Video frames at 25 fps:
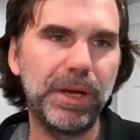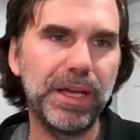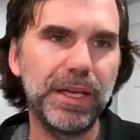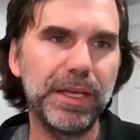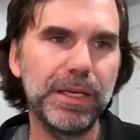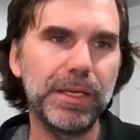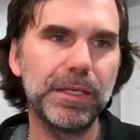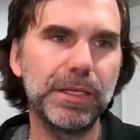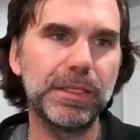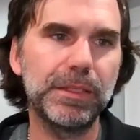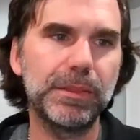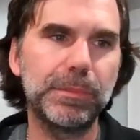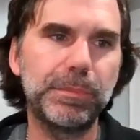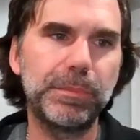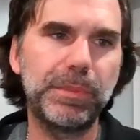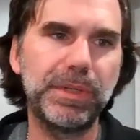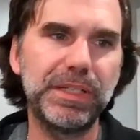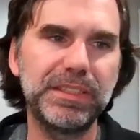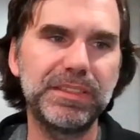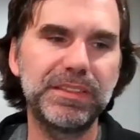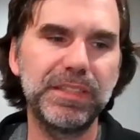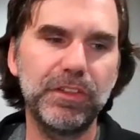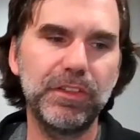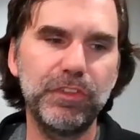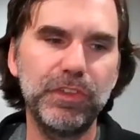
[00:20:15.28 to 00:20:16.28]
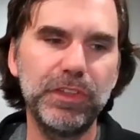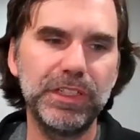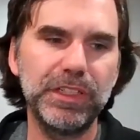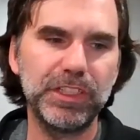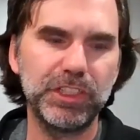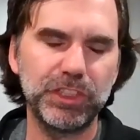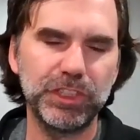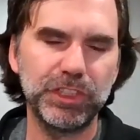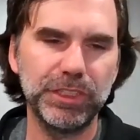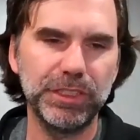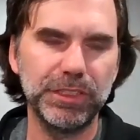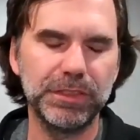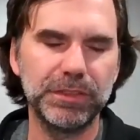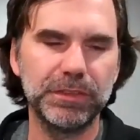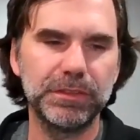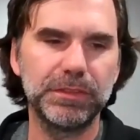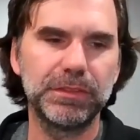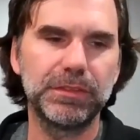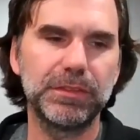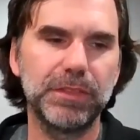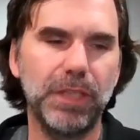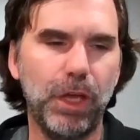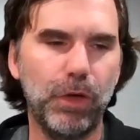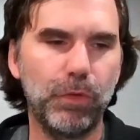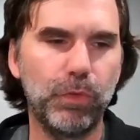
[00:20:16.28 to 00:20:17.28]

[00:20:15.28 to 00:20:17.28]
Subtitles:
by definition,